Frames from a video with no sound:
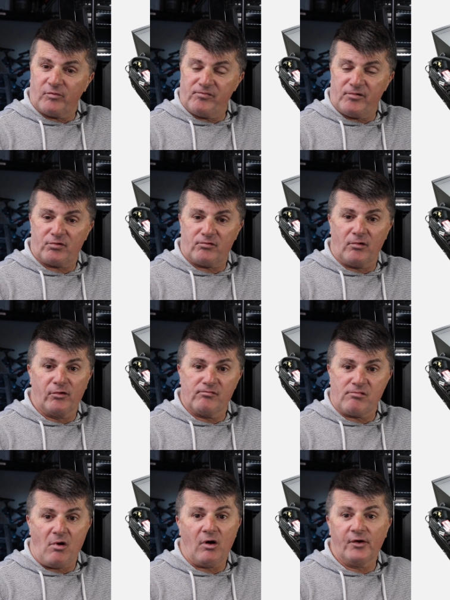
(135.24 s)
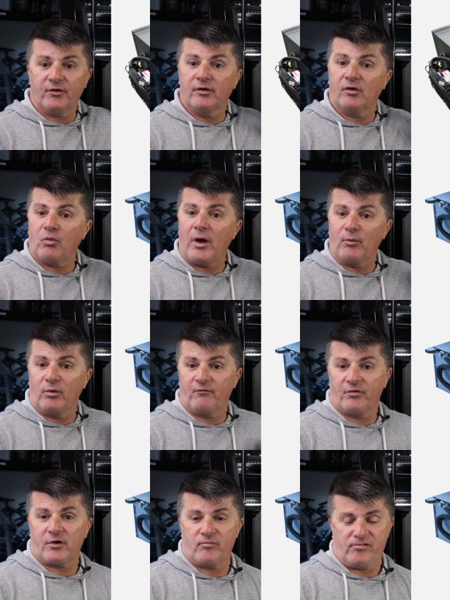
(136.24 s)
compressor on the right, and there's one
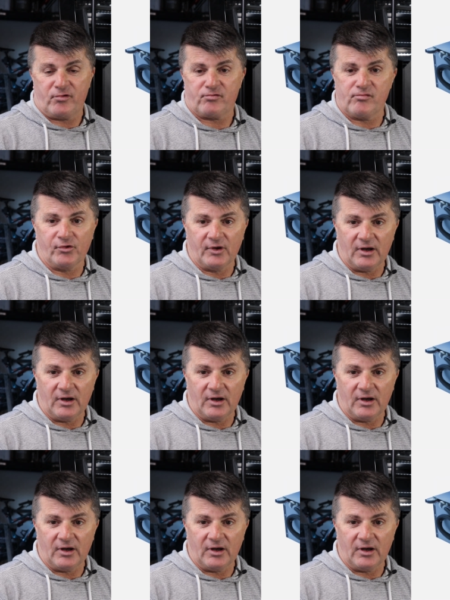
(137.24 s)
with the compressor on the